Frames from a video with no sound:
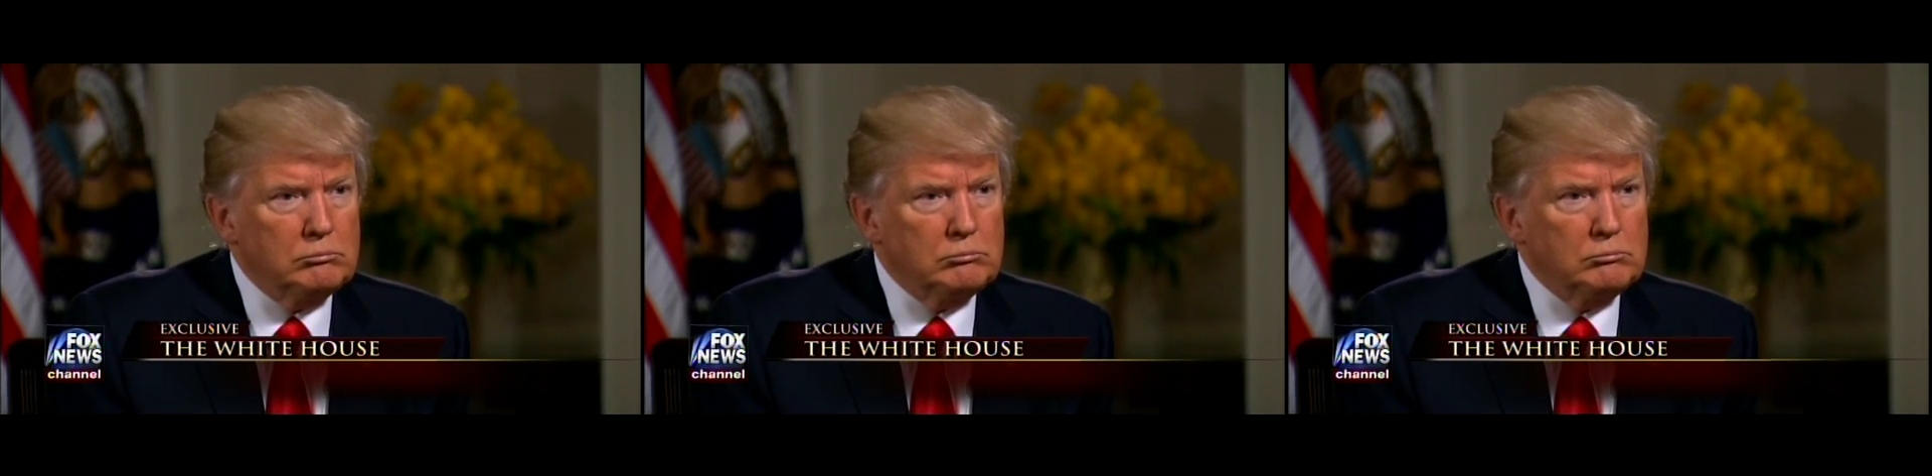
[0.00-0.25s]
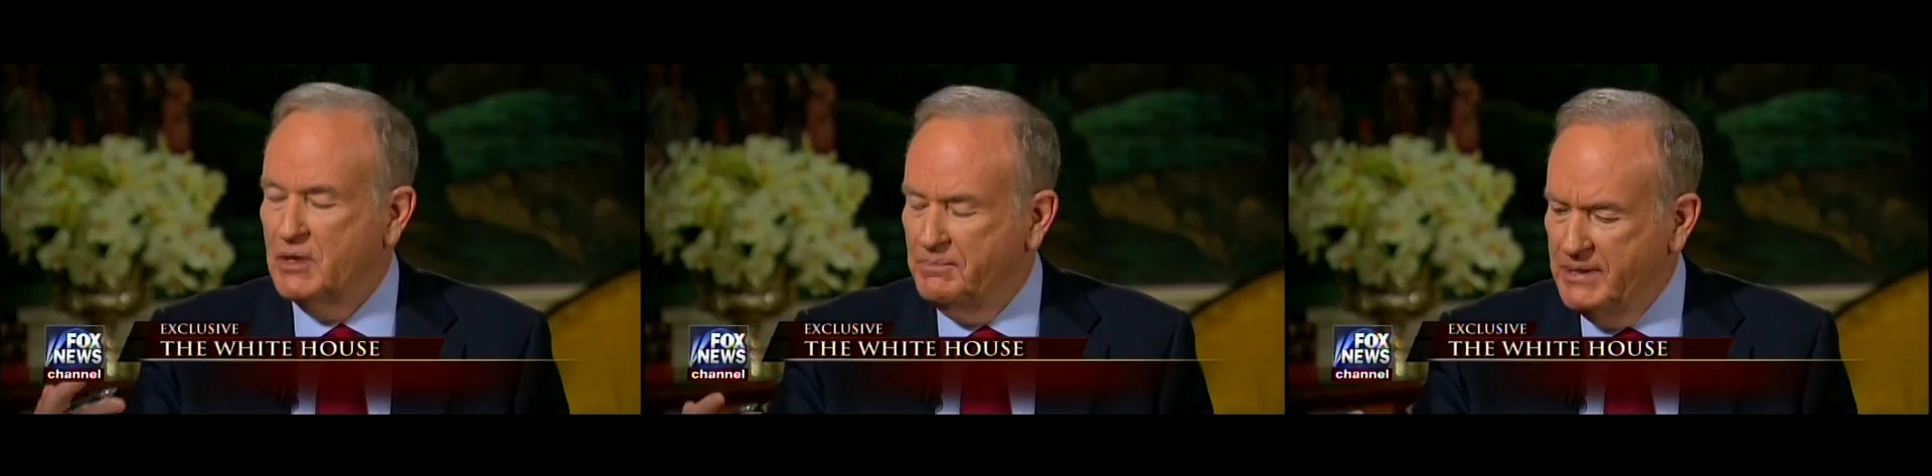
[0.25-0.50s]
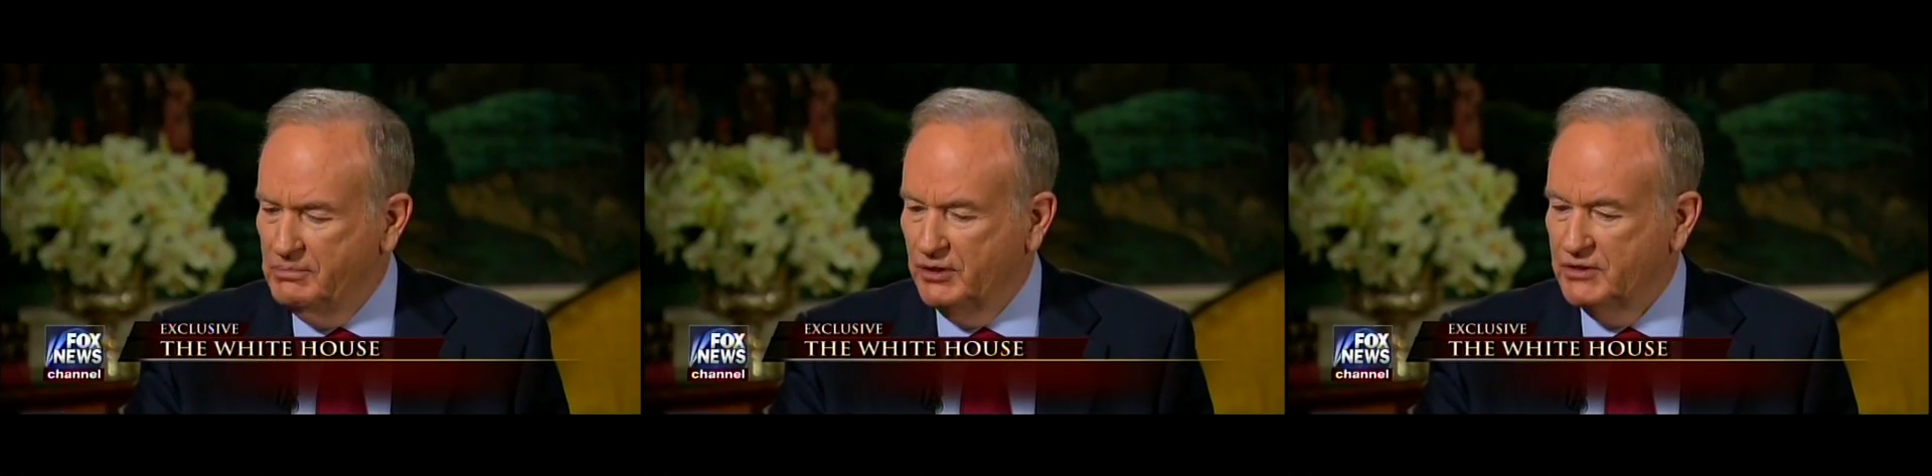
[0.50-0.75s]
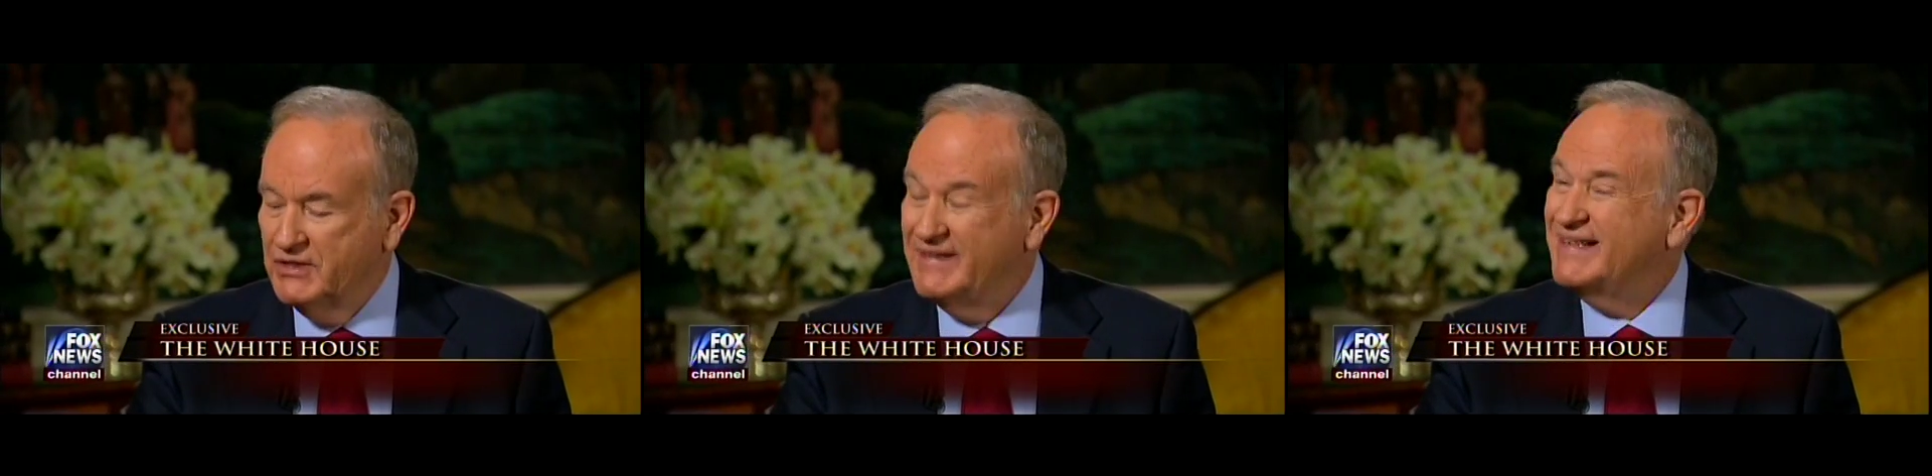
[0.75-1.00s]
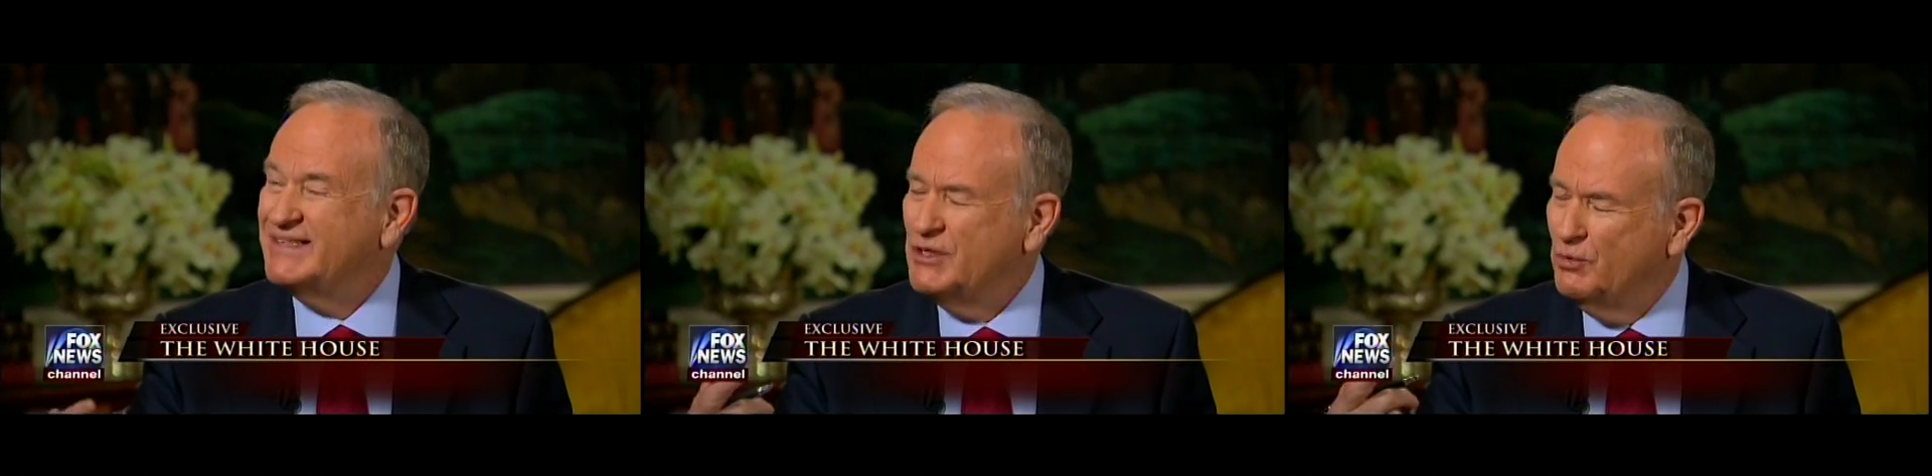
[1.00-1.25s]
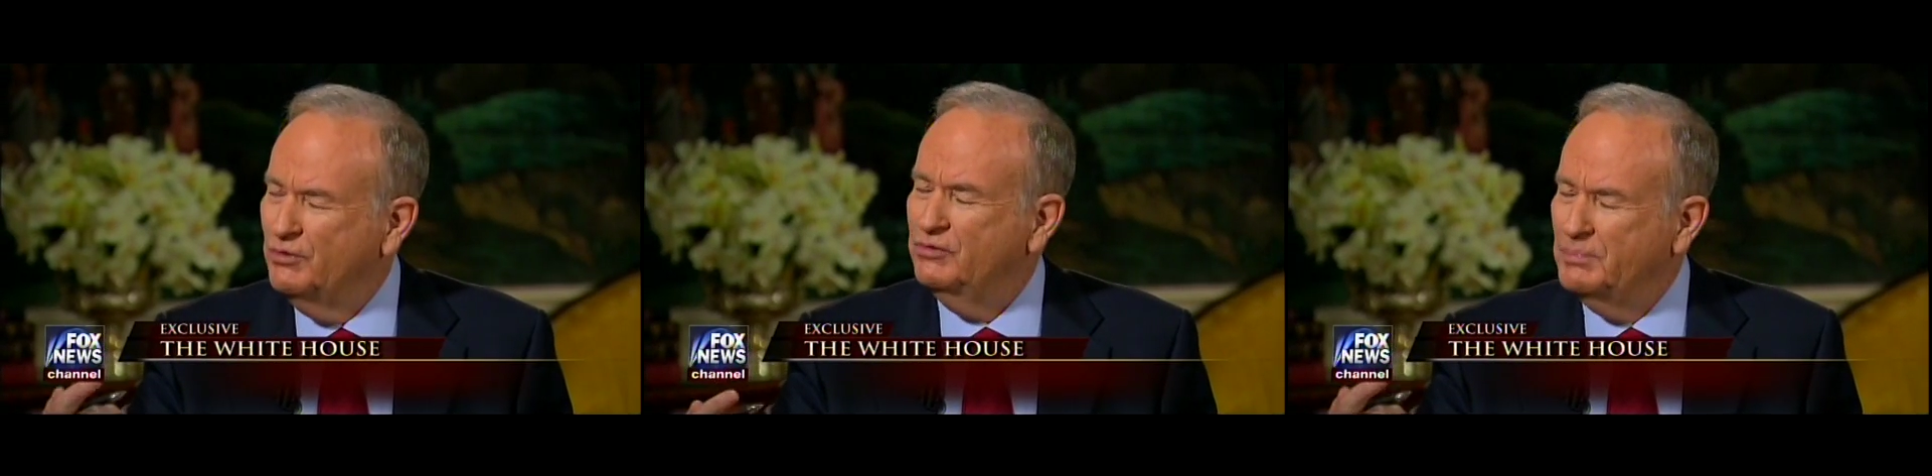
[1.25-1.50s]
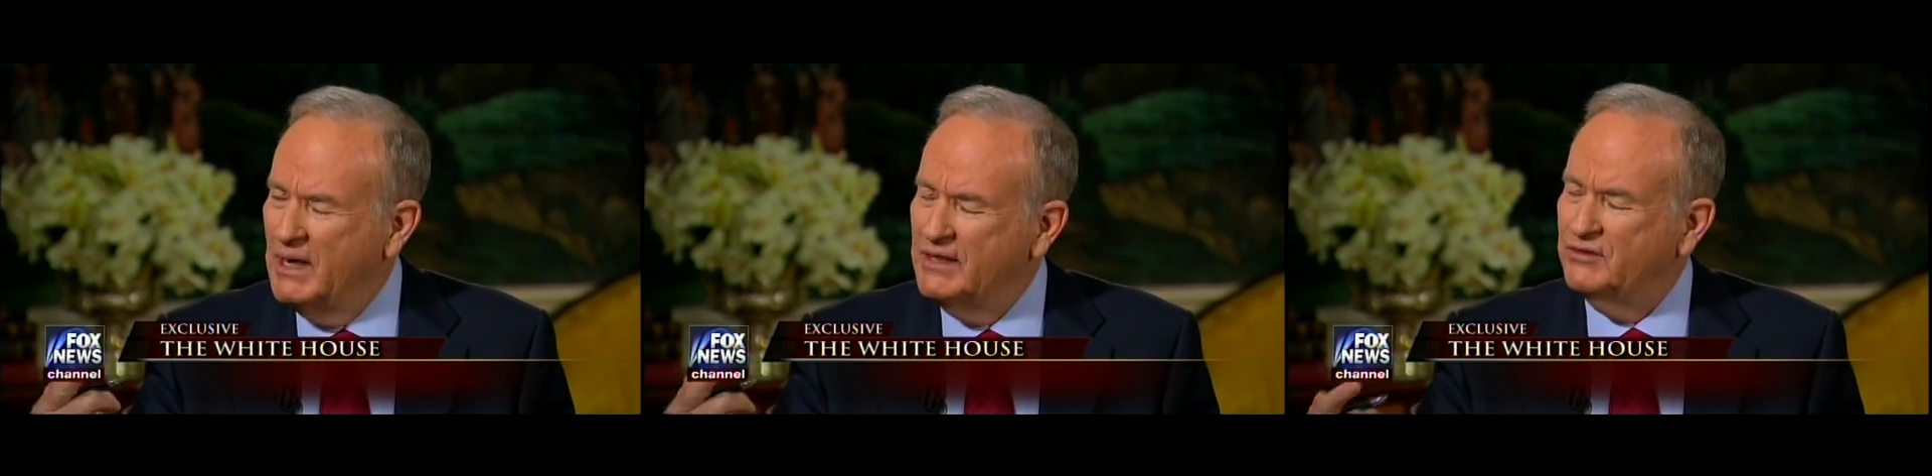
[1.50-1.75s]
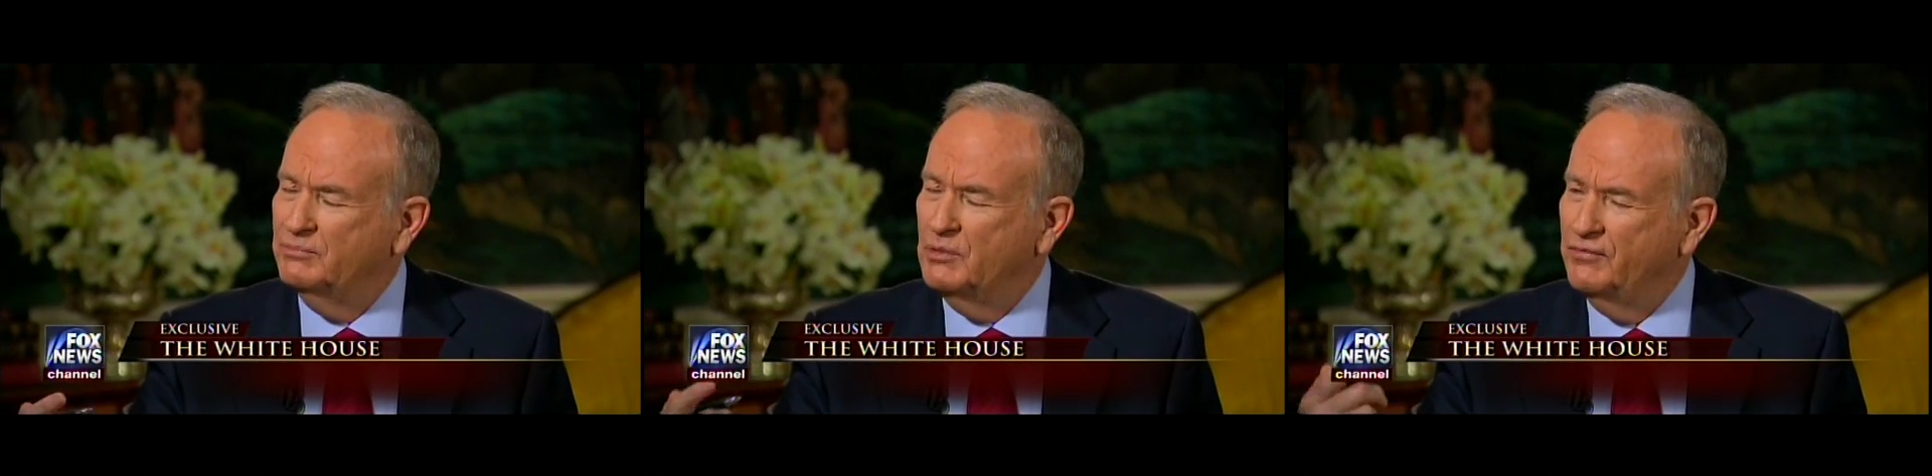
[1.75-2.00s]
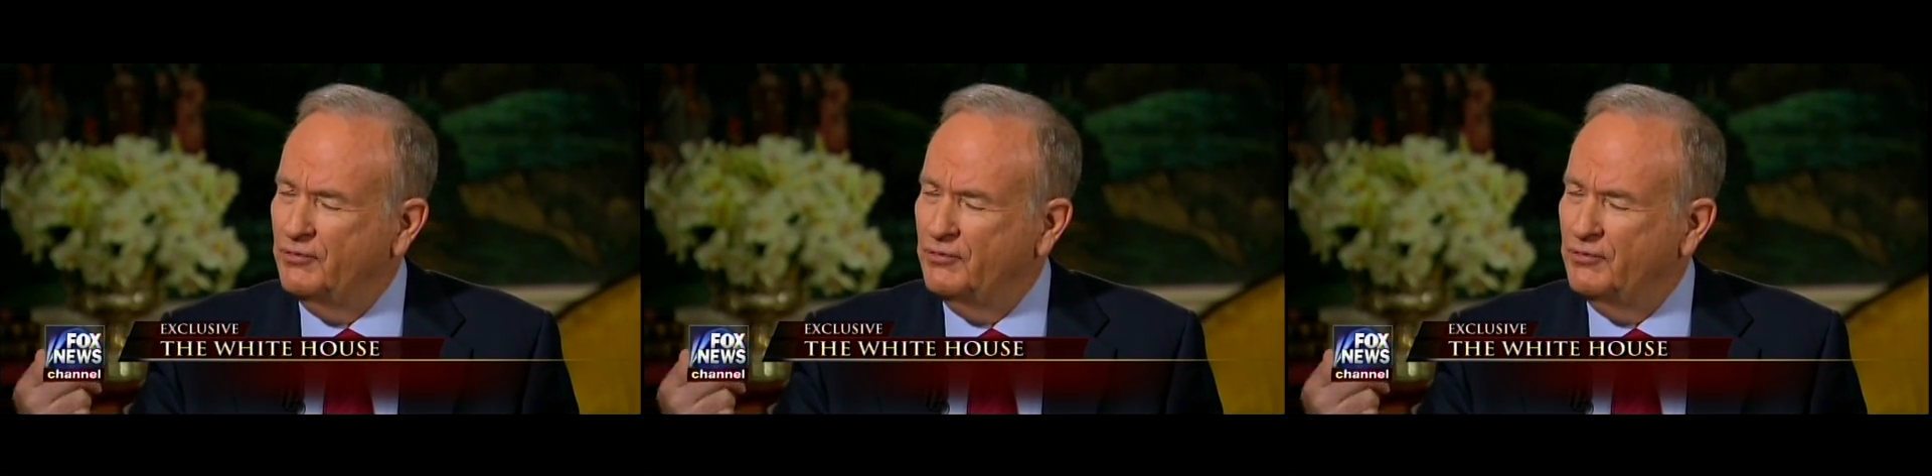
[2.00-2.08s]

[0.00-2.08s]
some people are going to say that's irresponsible